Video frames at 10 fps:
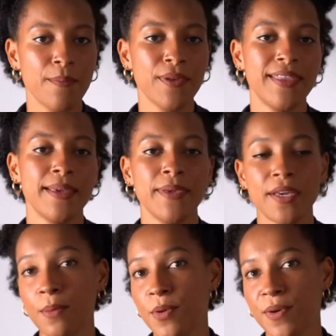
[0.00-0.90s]
But they
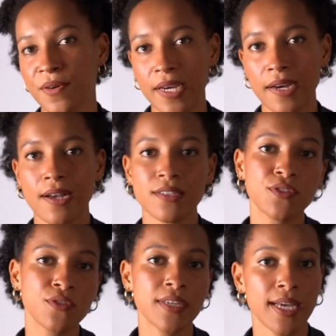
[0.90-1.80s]
become a barrier as
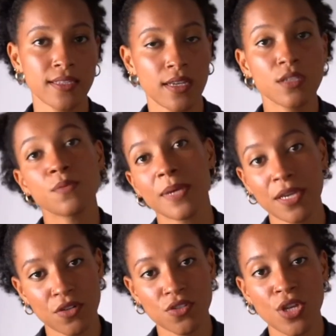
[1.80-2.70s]
soon as us
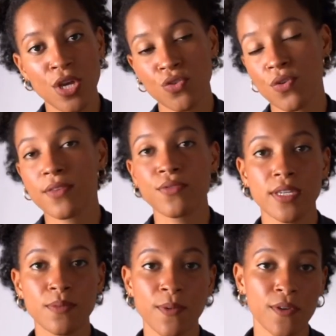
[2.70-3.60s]
makers try to
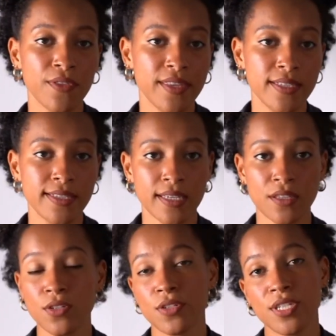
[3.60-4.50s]
explore these
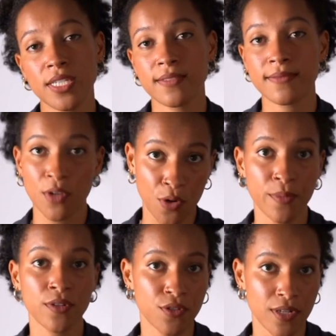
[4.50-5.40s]
technologies
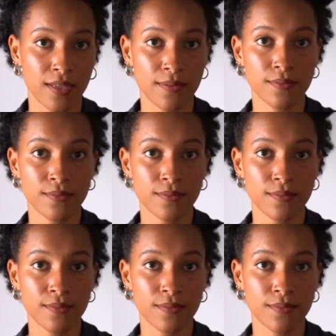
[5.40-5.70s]
commercially.